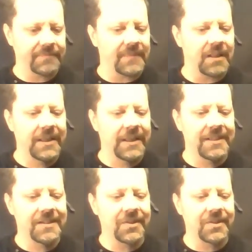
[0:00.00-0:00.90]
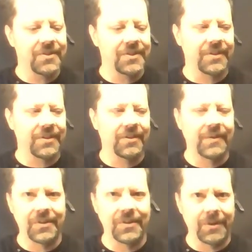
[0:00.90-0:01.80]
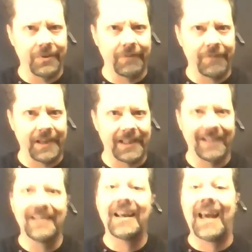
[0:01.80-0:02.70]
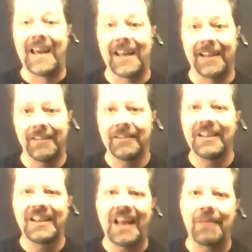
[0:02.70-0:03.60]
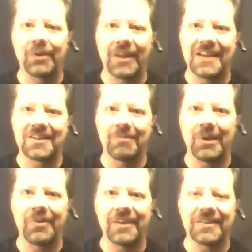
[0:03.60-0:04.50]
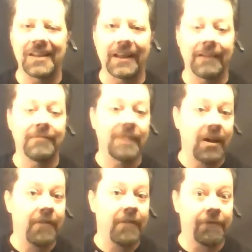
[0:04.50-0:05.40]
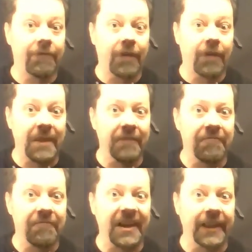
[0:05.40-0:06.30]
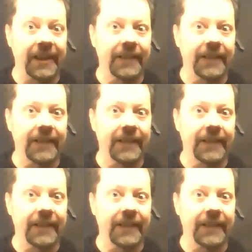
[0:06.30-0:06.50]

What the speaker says: because this goes to 0 as you go to infinity. And Gabriel has to blow this thing from infinity.